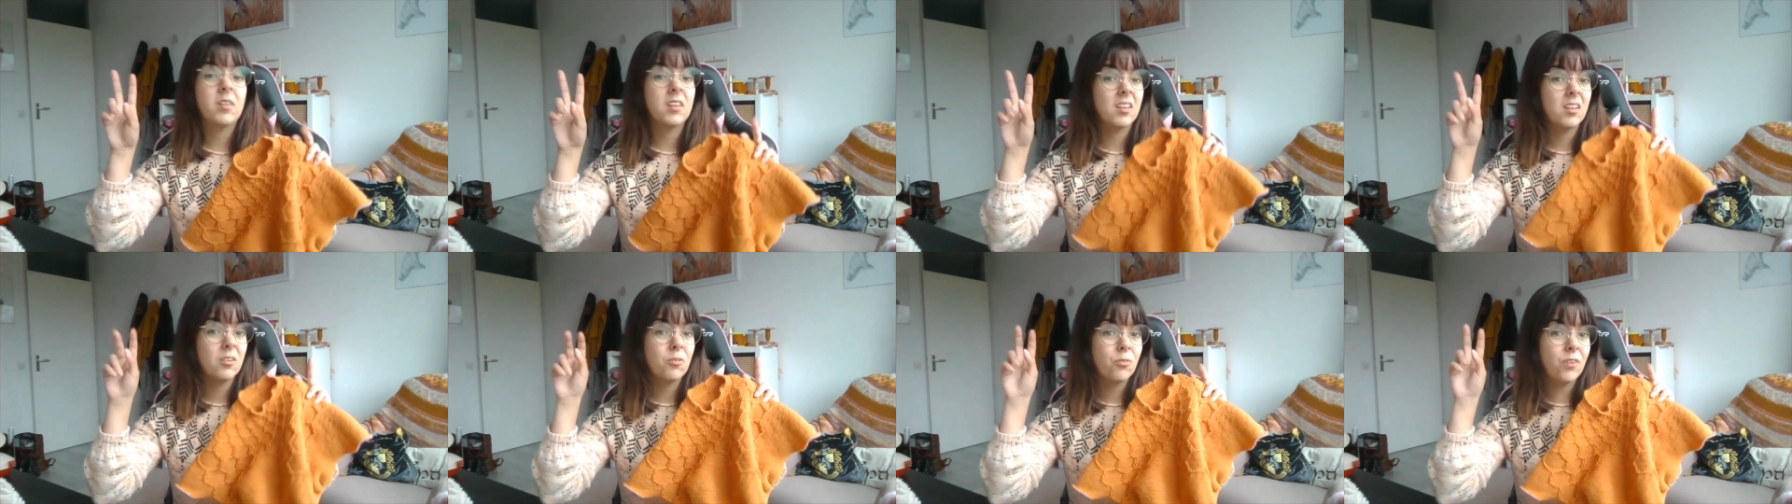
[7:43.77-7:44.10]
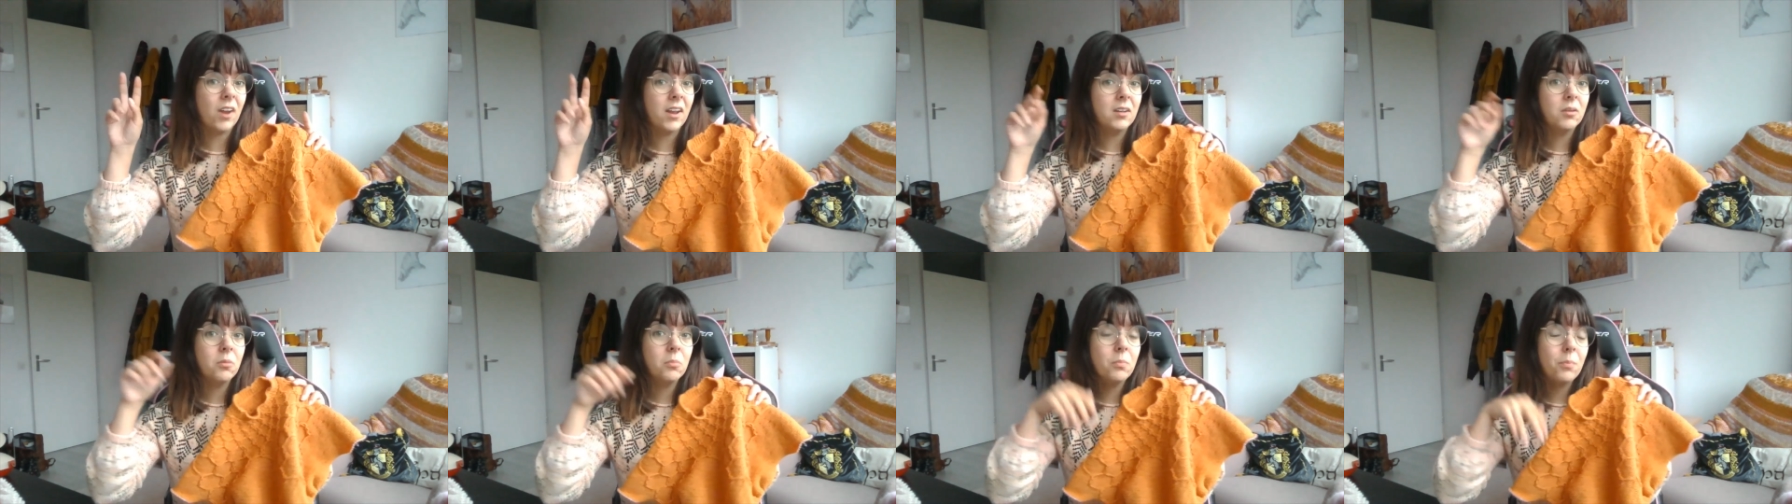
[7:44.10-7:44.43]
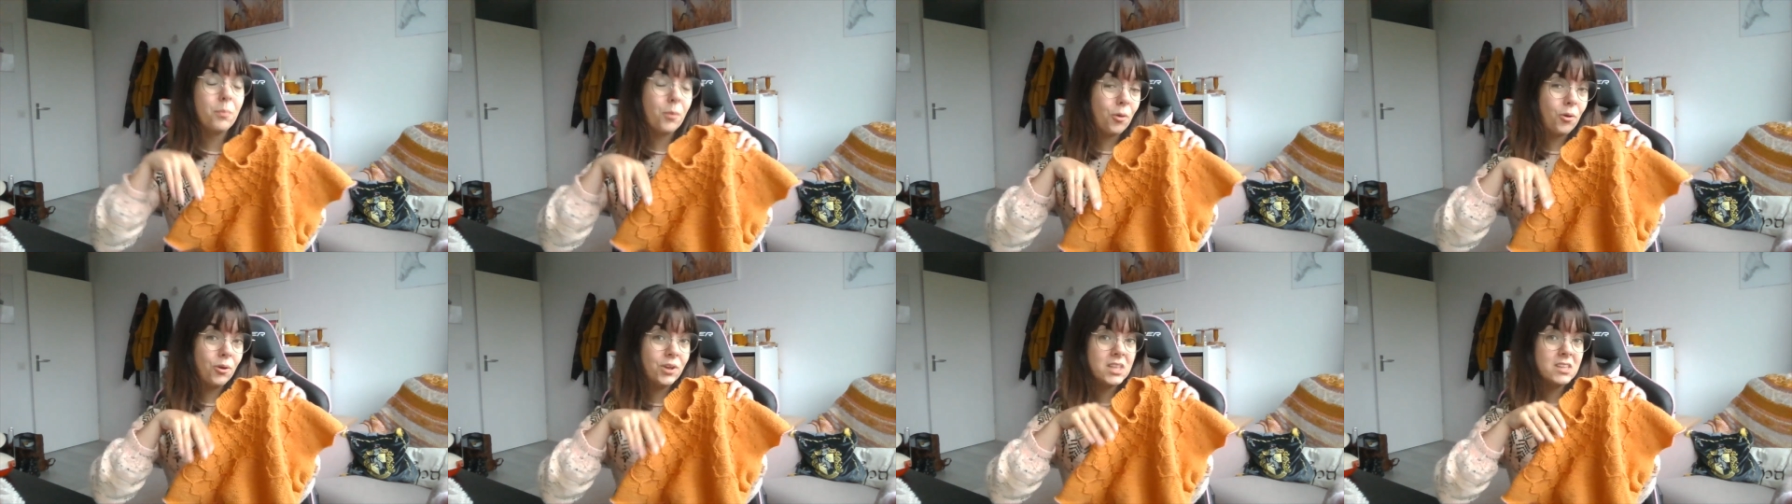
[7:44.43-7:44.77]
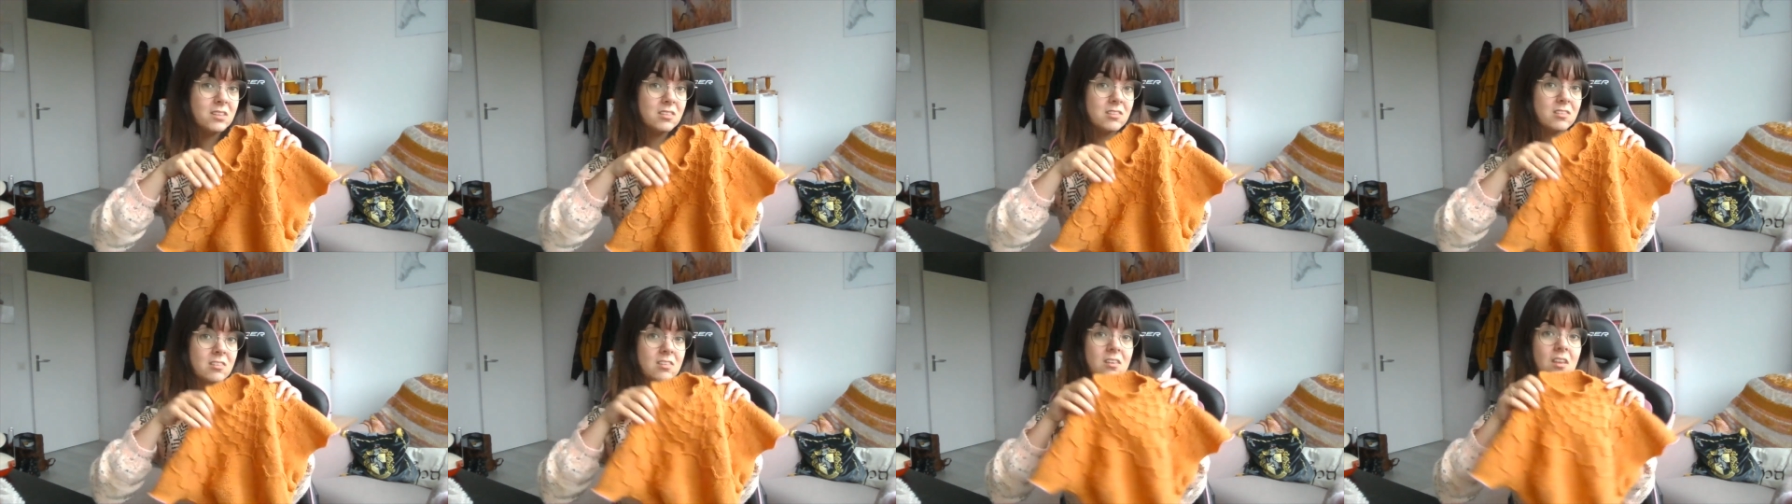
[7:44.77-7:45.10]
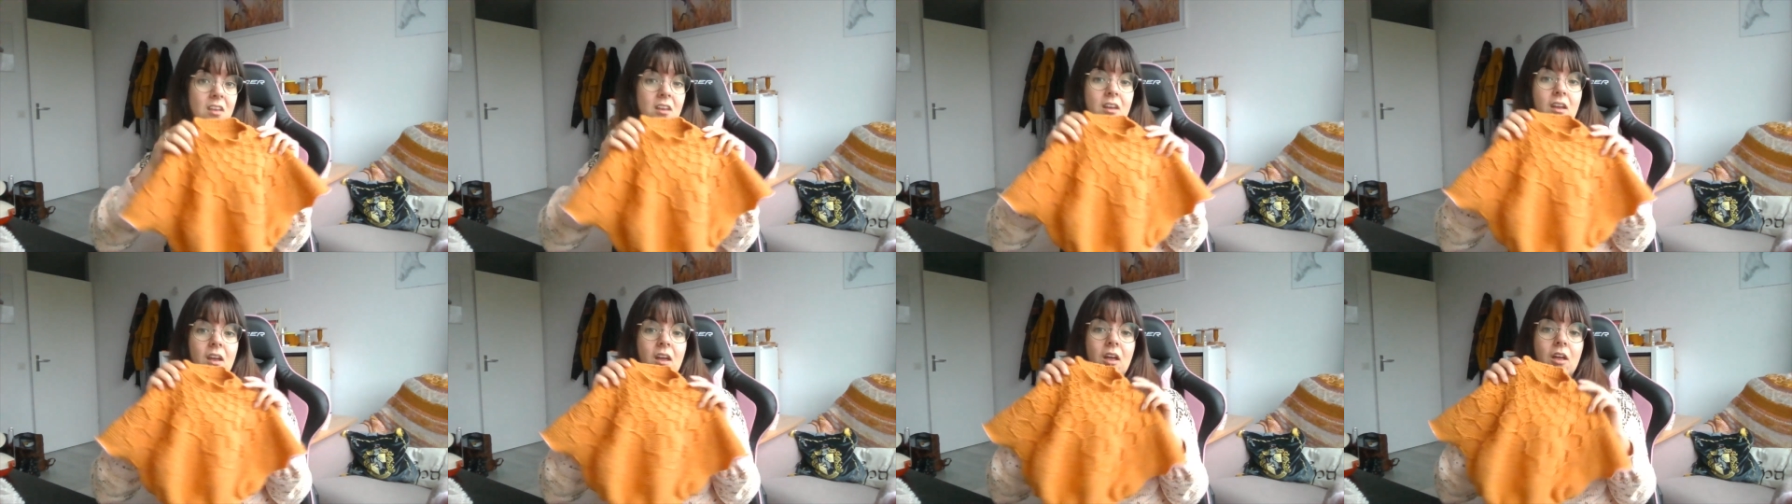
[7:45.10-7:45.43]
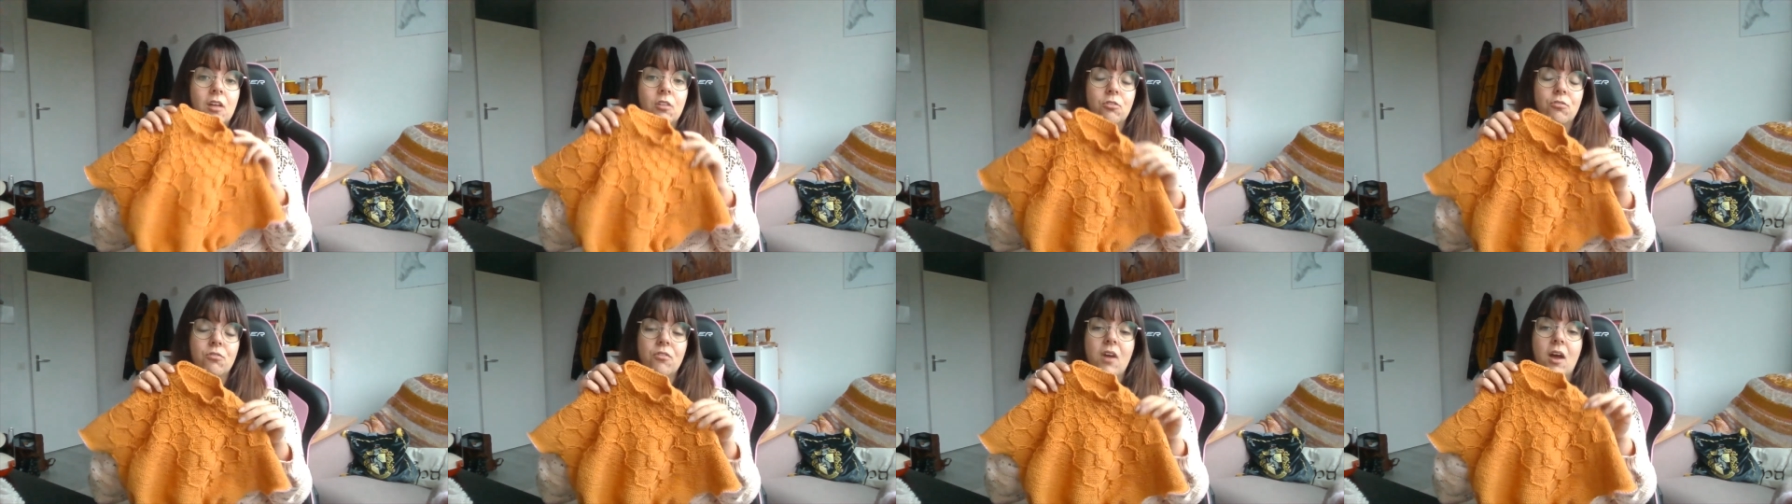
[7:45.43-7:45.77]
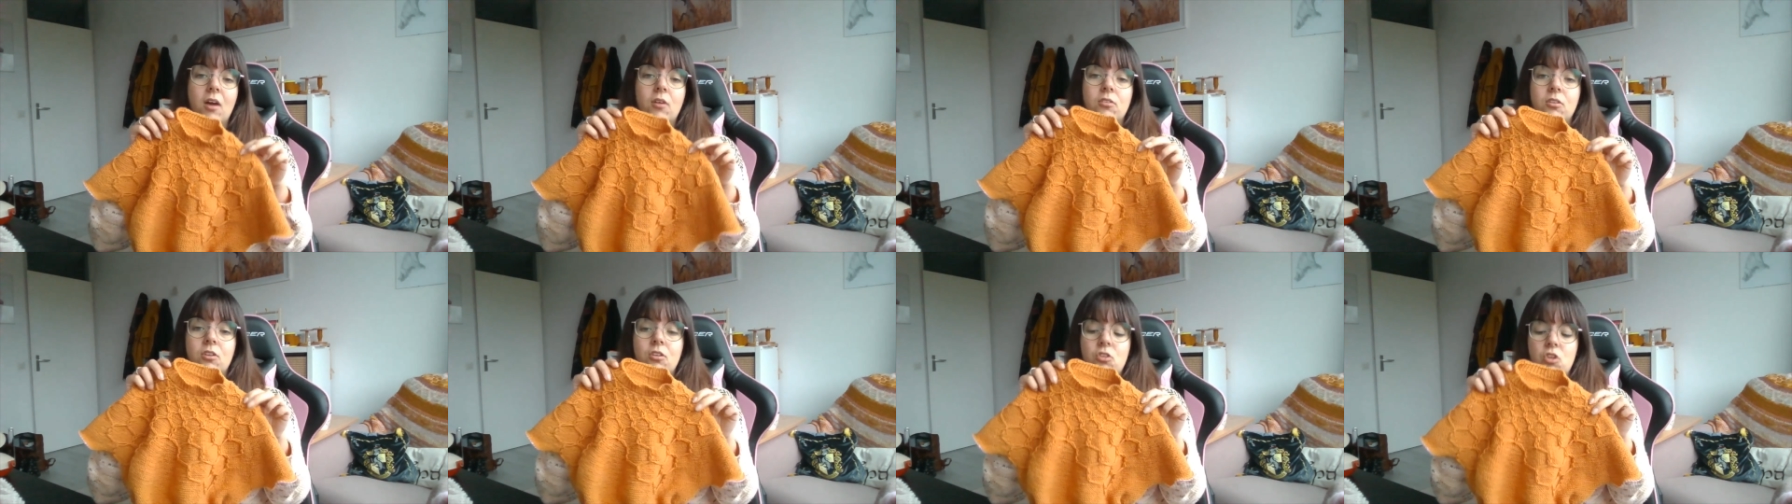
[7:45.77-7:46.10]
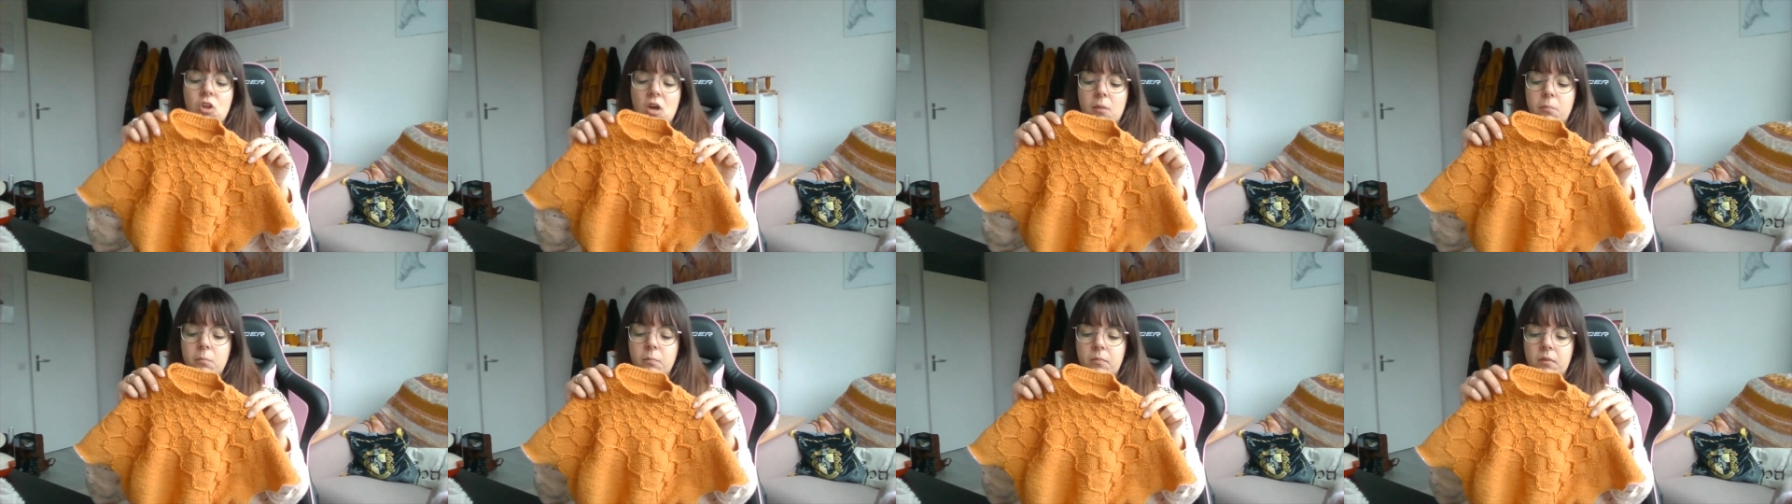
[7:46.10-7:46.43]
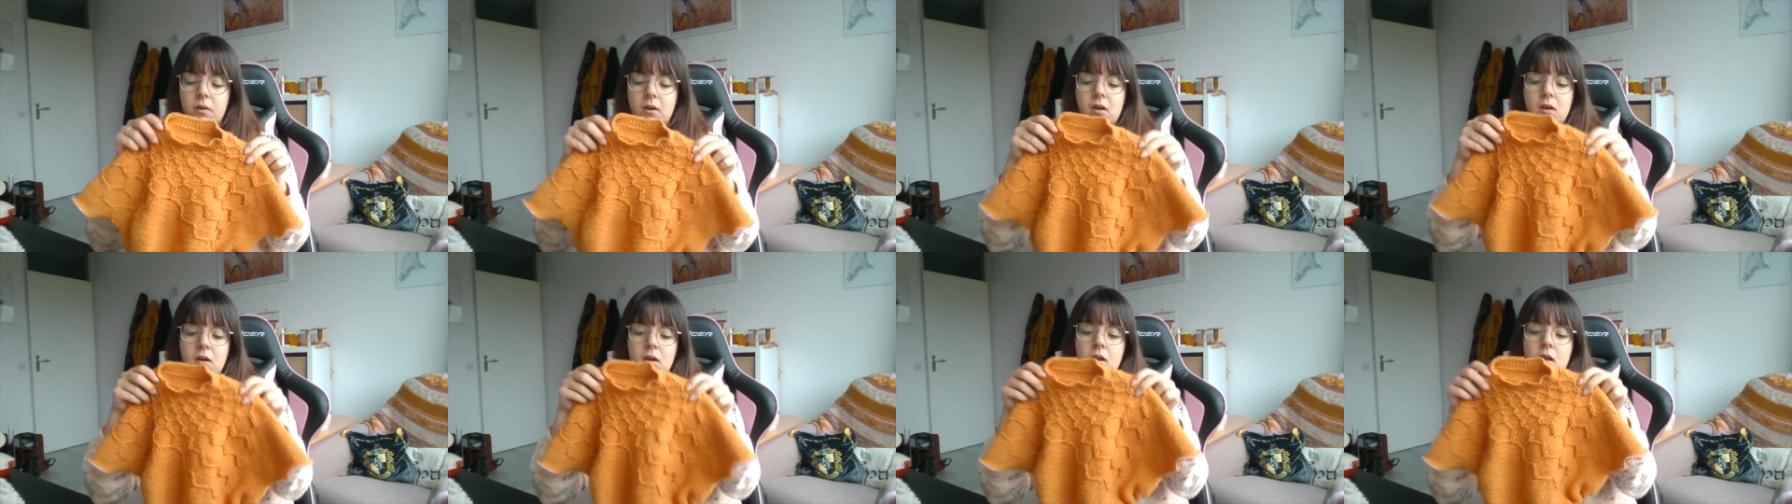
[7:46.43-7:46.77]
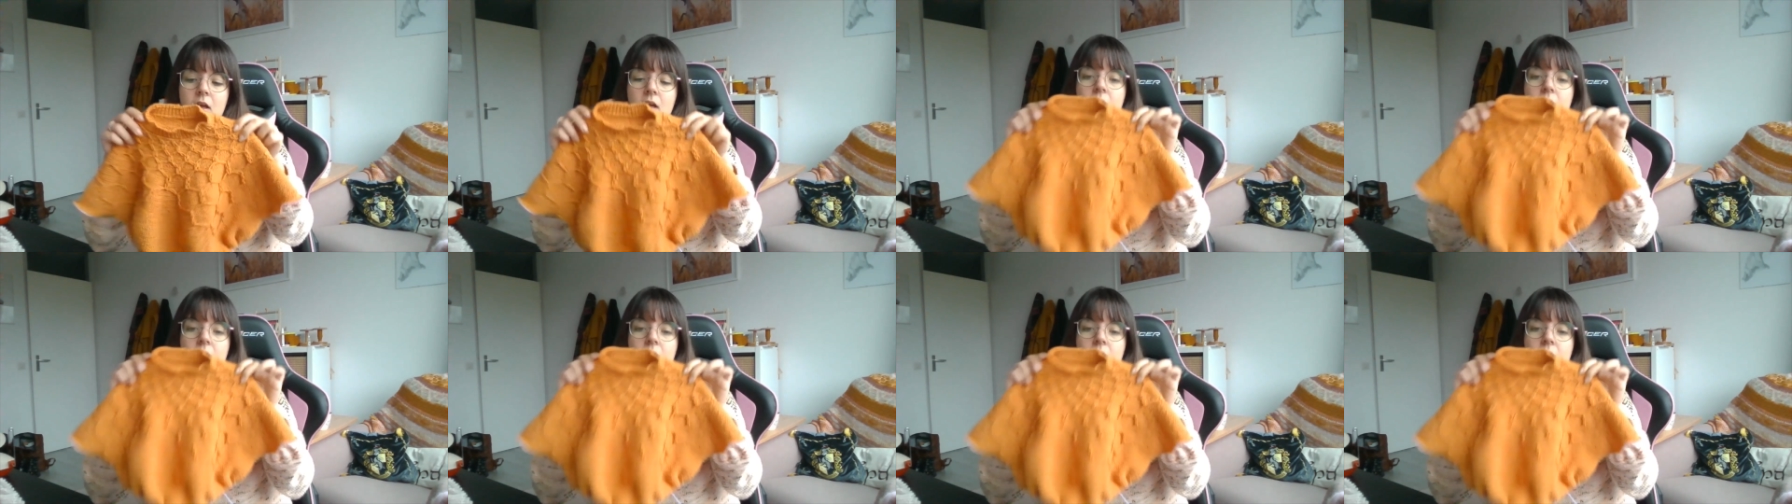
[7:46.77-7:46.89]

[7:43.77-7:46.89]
random points throughout the jumper.